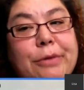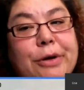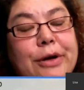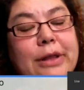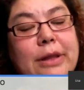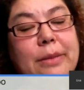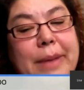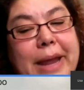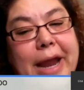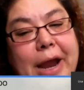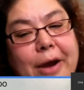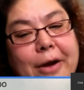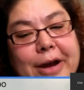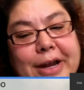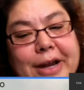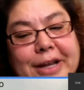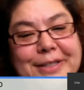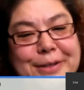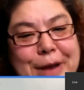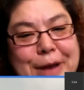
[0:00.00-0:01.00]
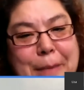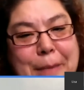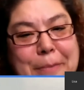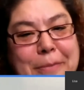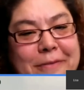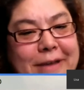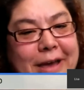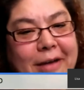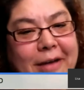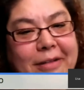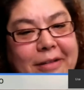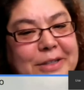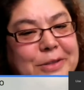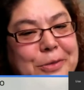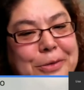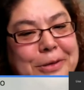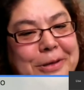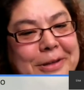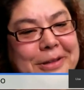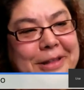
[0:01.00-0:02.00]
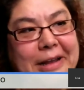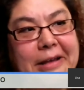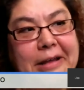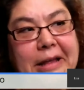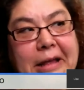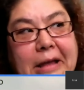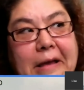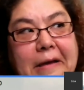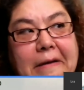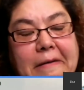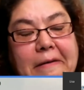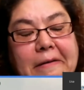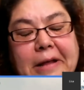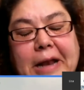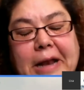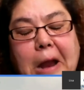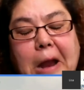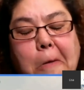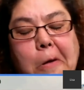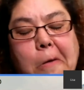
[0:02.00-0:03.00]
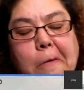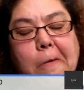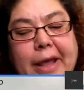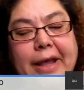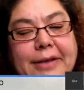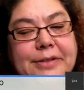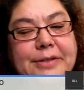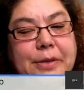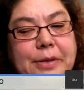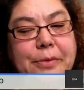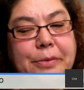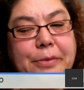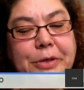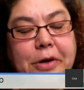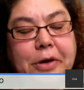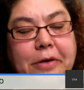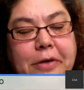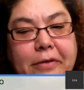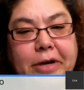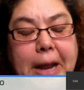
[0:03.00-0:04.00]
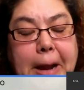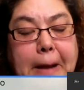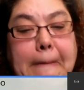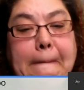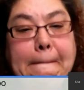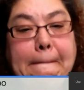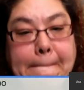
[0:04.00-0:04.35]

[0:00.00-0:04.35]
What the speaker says: We're in the Bay Area, so Napa Valley is only like an hour away, so we drove every day.